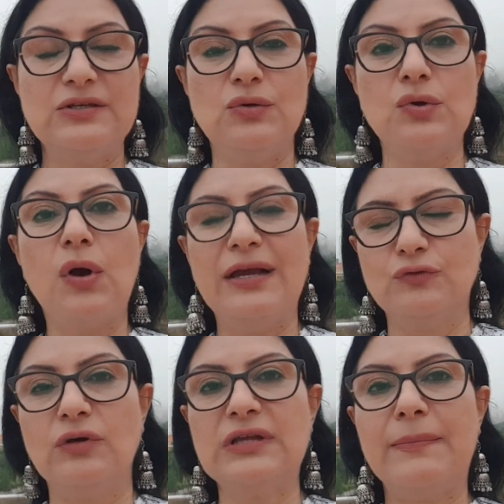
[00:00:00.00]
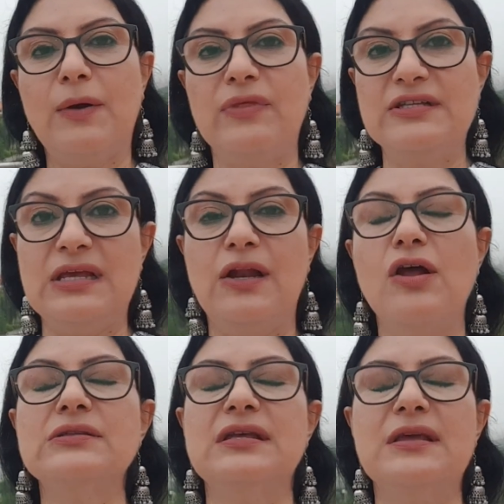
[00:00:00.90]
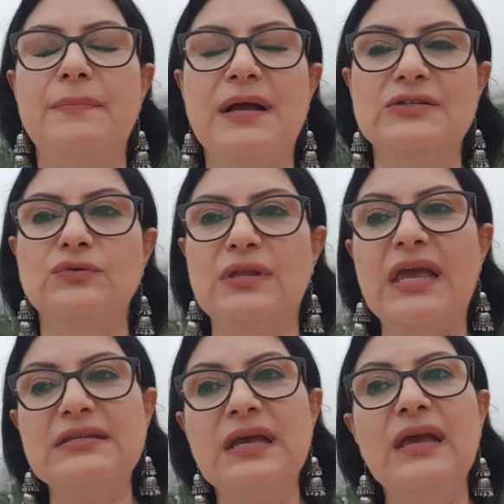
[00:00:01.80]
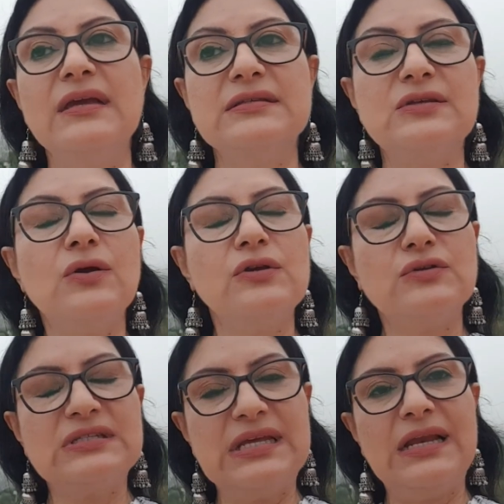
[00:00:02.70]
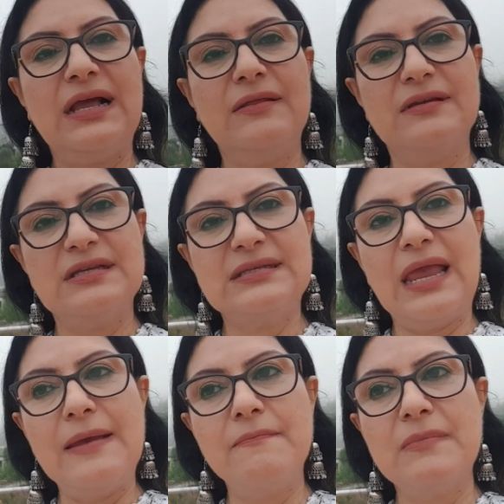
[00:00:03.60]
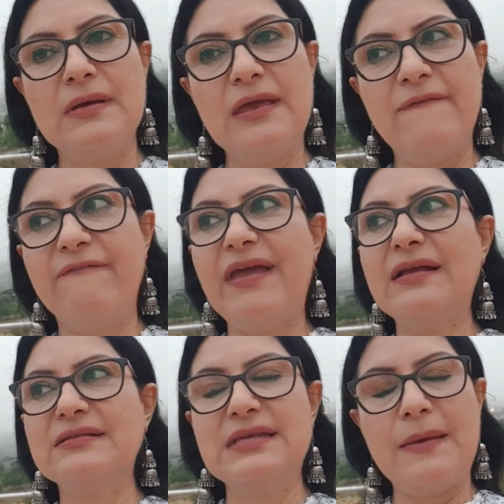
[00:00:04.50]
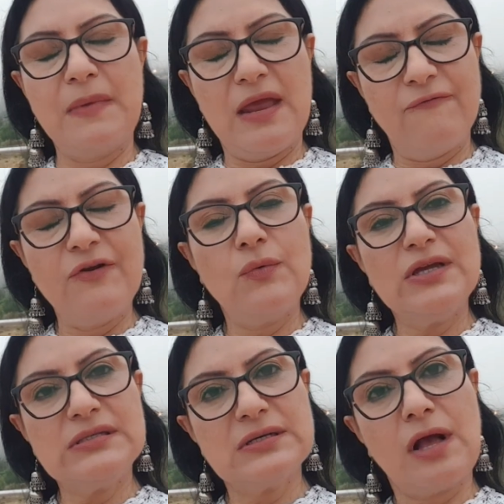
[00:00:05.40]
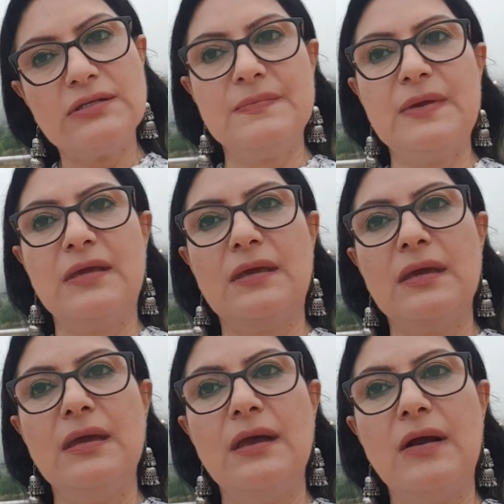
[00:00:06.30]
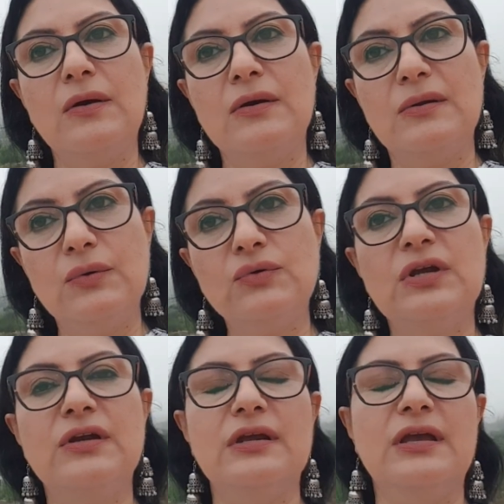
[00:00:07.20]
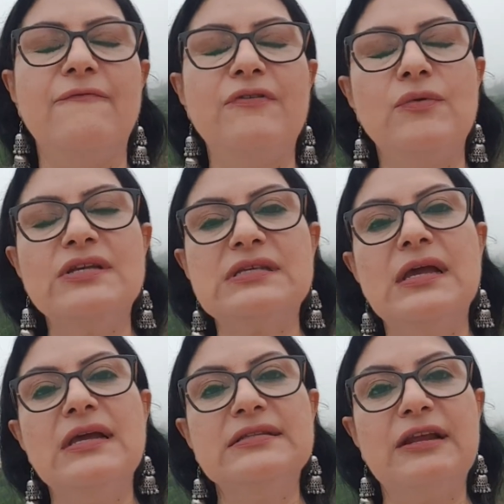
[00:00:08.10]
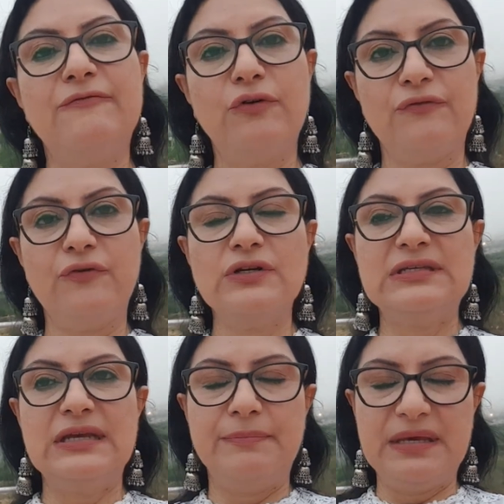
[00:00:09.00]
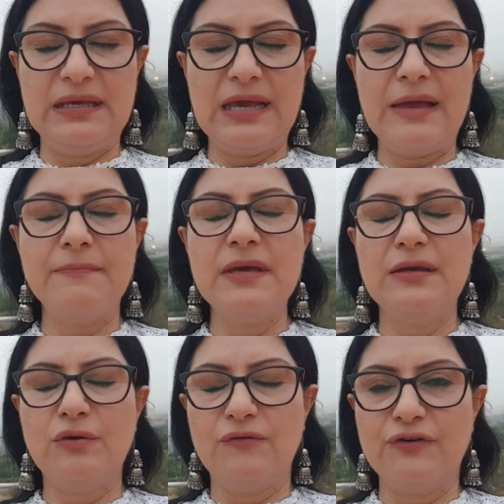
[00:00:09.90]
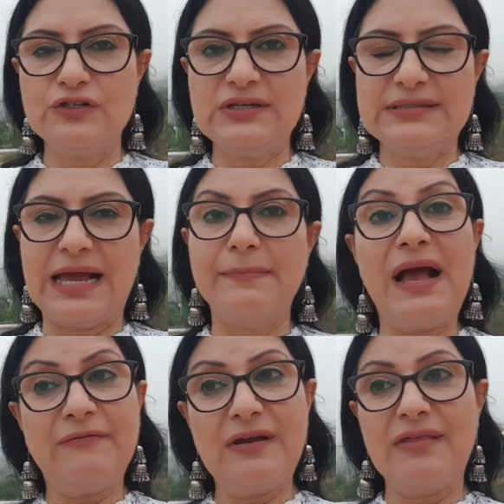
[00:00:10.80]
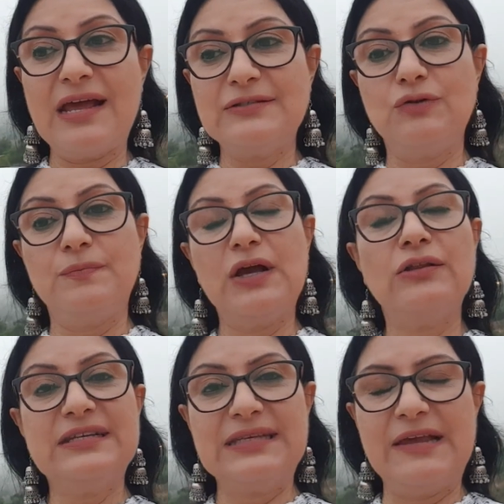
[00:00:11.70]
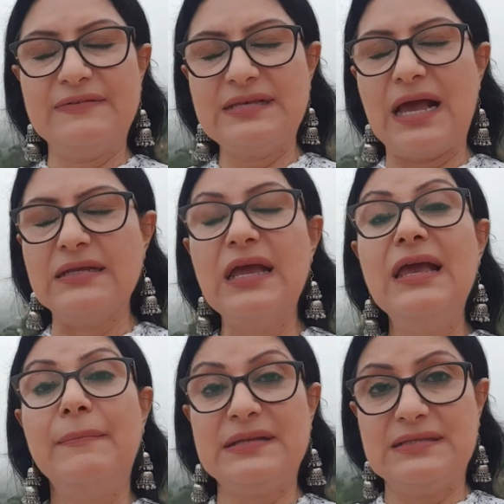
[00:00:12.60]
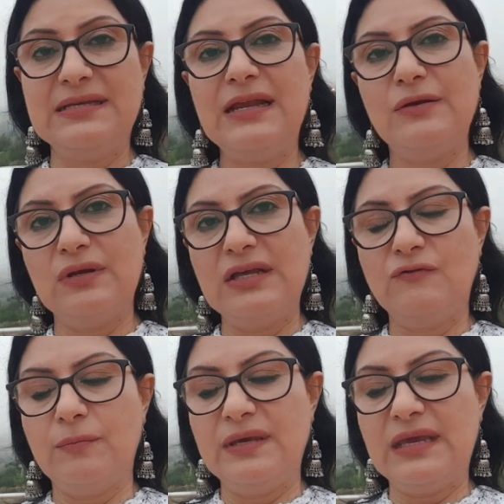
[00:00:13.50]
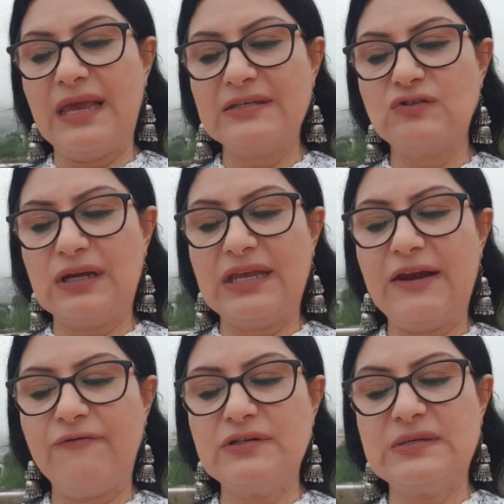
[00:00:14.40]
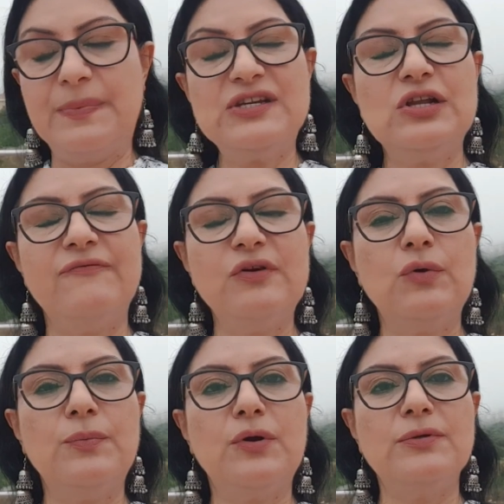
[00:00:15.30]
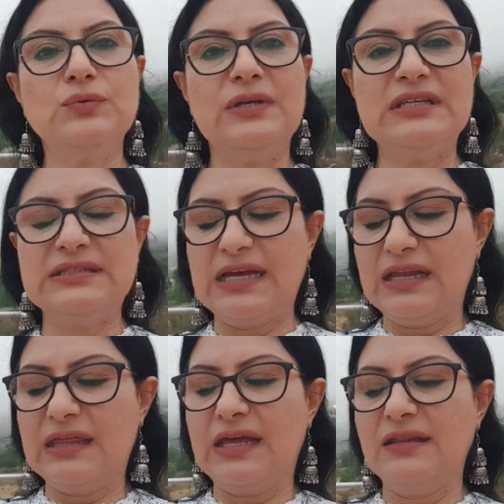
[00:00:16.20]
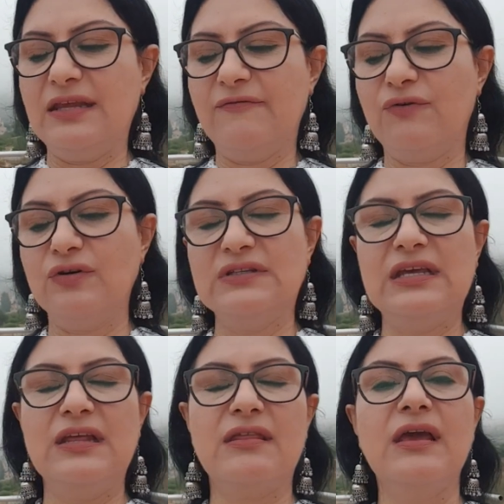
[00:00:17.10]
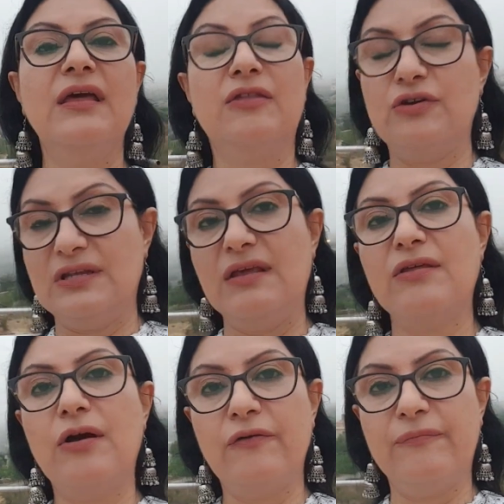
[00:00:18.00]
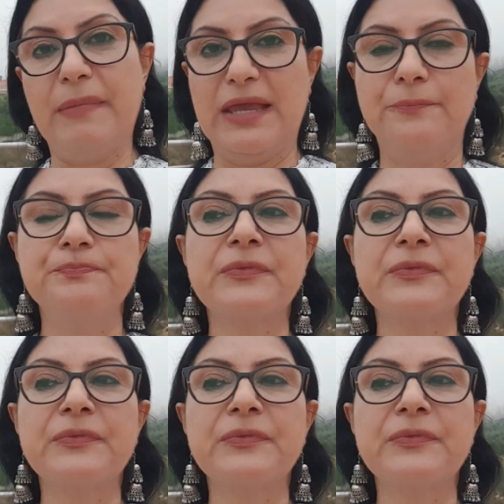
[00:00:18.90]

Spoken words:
You know, I talked about this a lot in the past 2 days. So you're still under the same effect, same influence, cosmic or lunar influence, till 4:40 p.m. Universal Time. After that, you'll be on the safe side, but still you need to be extra careful, especially if you were born between the 10th and the 13th of May.